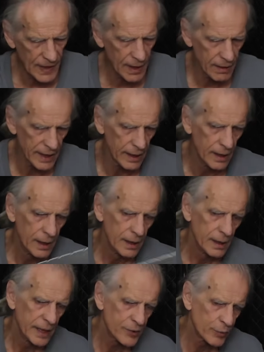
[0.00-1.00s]
Okay,
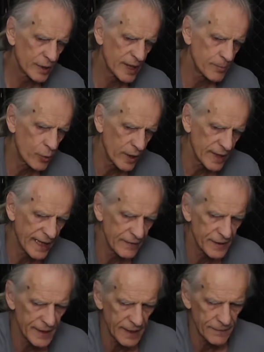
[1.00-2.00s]
it's really important to
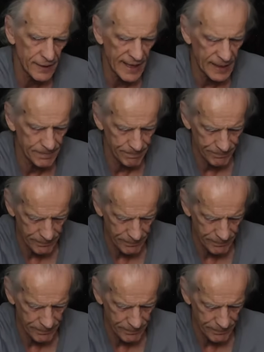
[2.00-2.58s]
have the neck flat